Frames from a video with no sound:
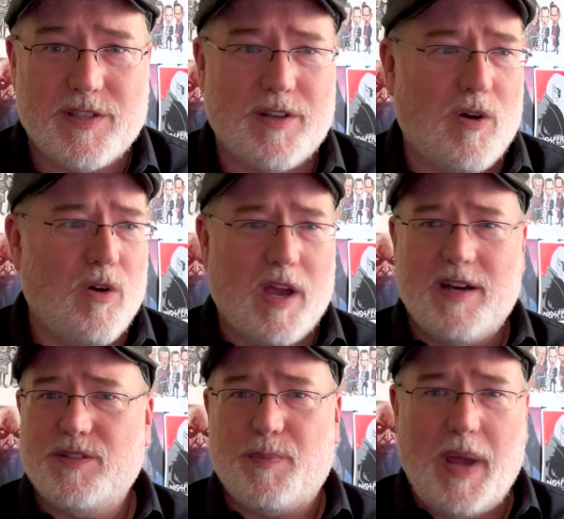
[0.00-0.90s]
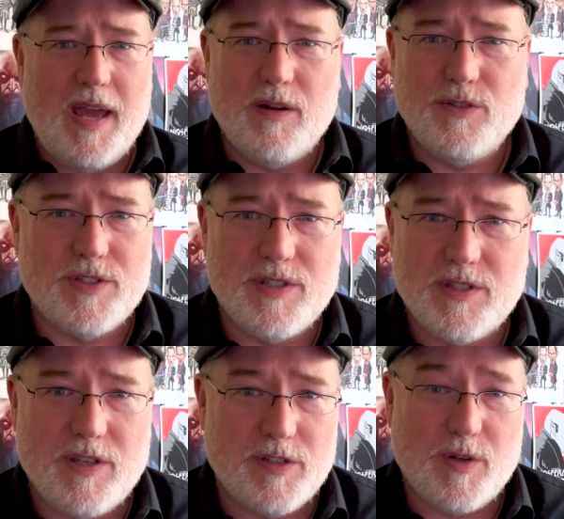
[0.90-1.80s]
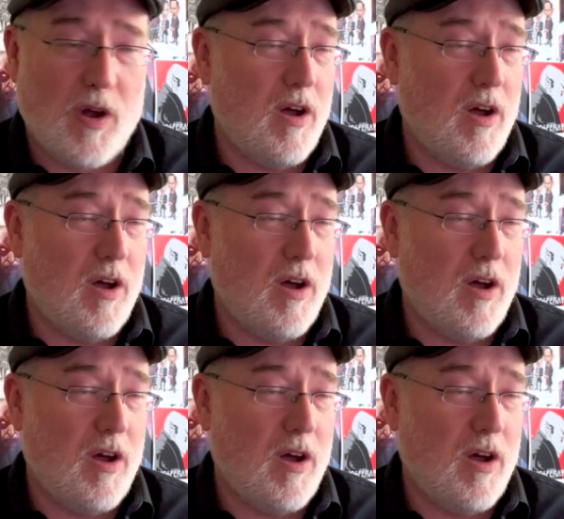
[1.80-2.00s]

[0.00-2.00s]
There are all kinds of panels and on,